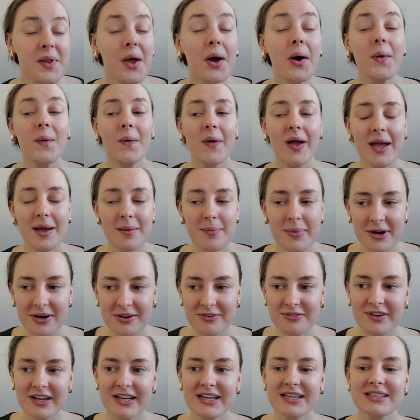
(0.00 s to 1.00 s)
Okay,
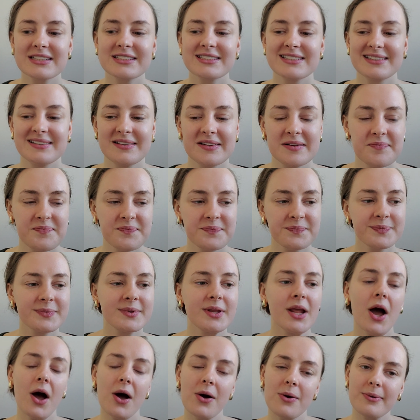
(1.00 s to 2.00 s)
perfect.
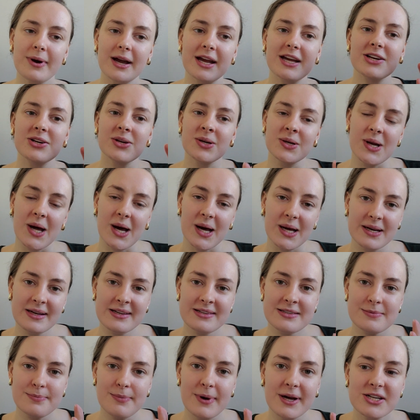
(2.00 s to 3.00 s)
All right, not
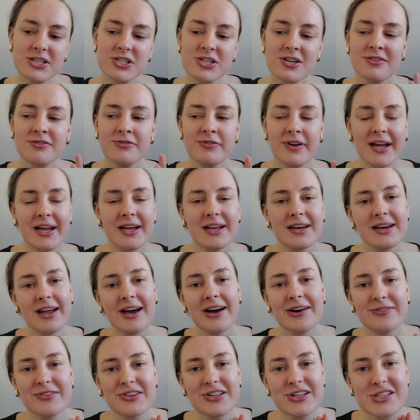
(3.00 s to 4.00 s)
as much a fan
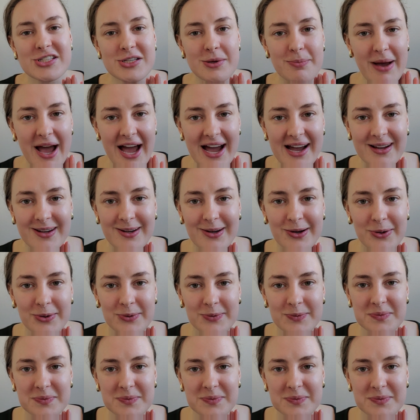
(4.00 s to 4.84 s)
of the tobacco.